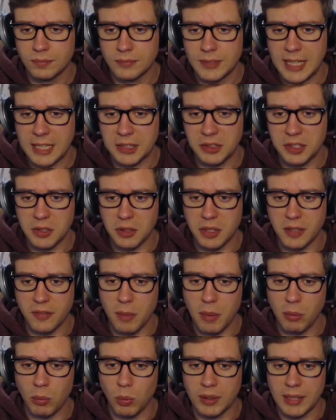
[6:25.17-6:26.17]
Actually, don't even
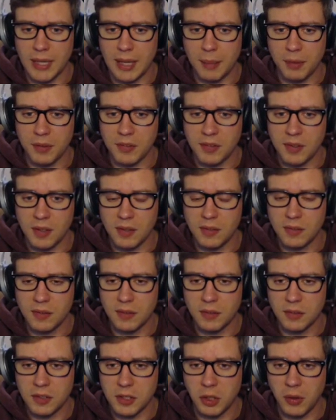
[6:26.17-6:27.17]
remember where Lapras is.
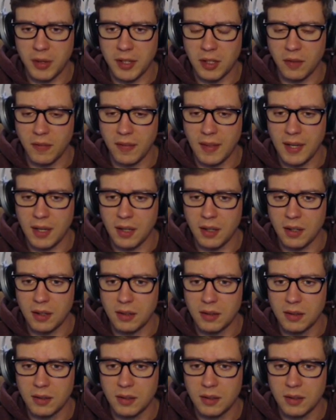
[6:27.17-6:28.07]
There's a trainer there.